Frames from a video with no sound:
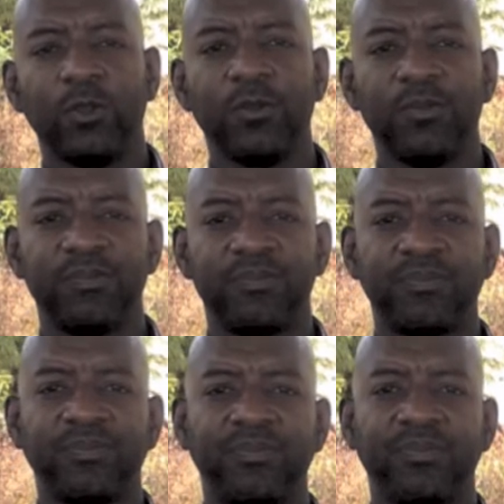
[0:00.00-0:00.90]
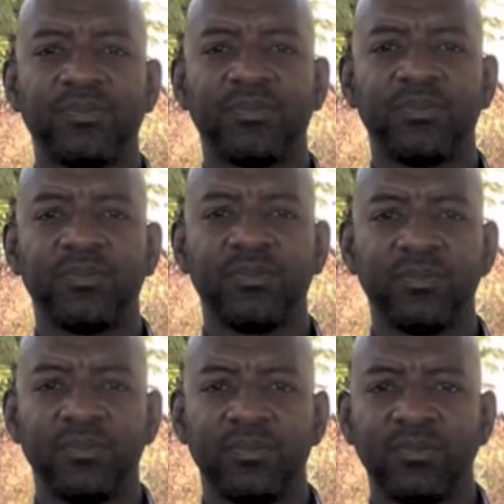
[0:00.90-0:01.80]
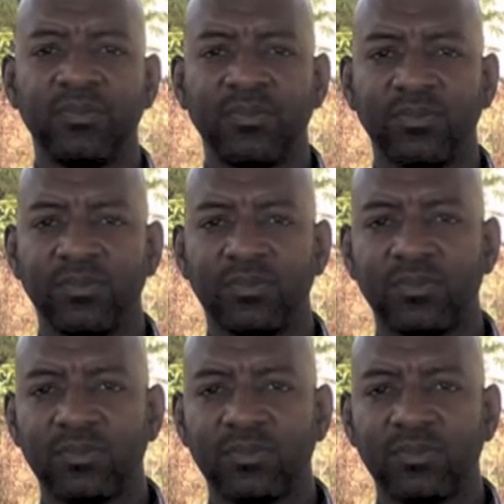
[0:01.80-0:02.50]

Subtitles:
So the startup pitching